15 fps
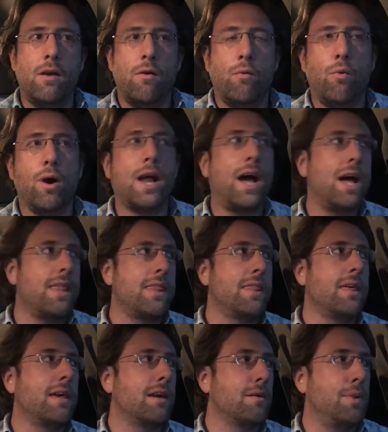what I
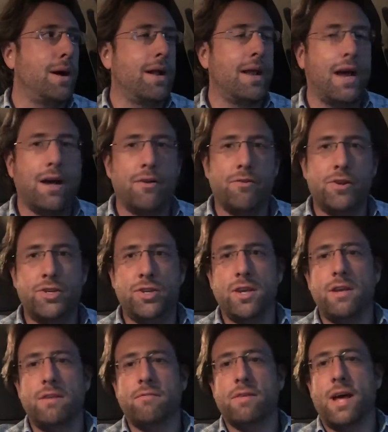think about how to
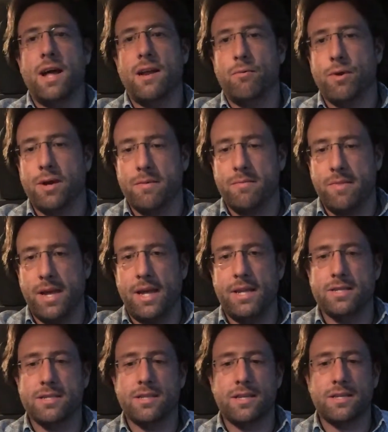achieve that and what it
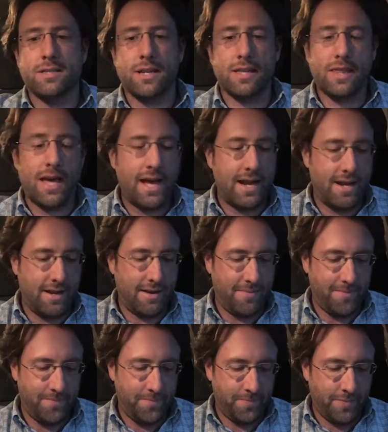means and things like that. And
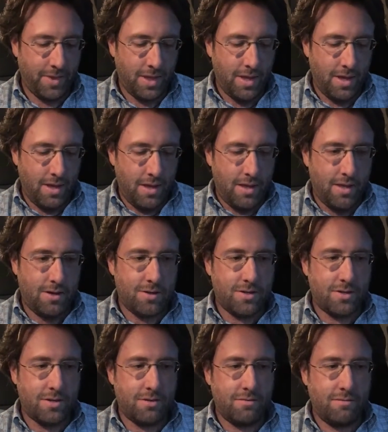
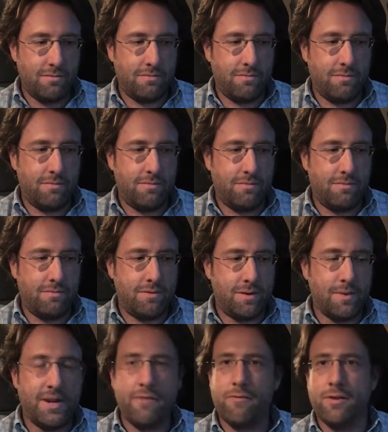there's
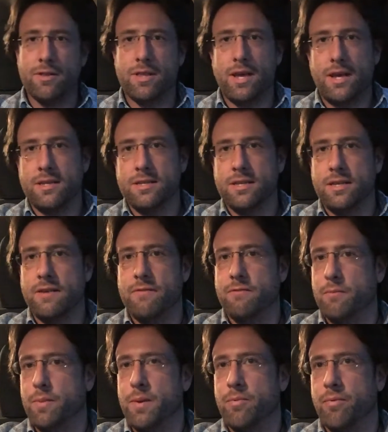some different things that
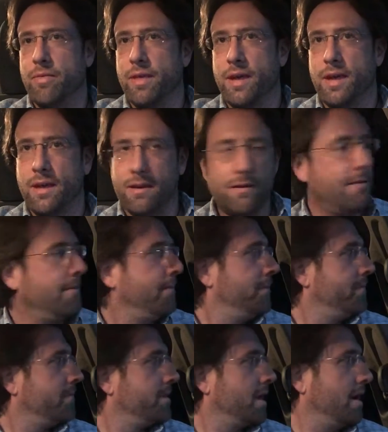different people think
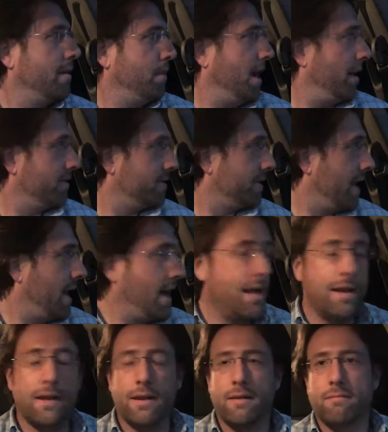about
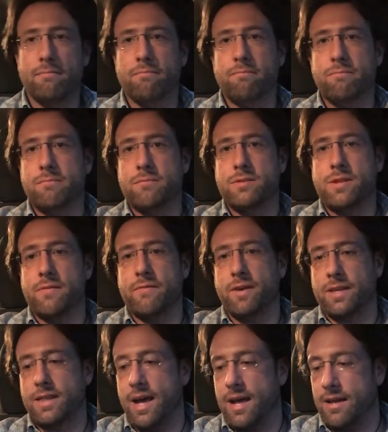that and stuff
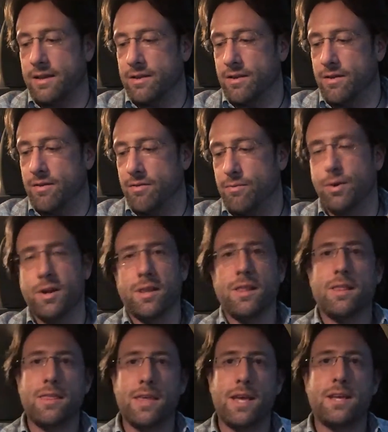like that. You know, one of
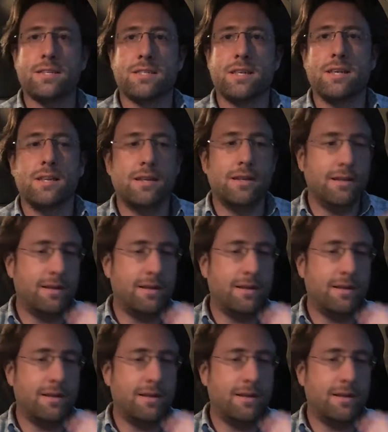the things that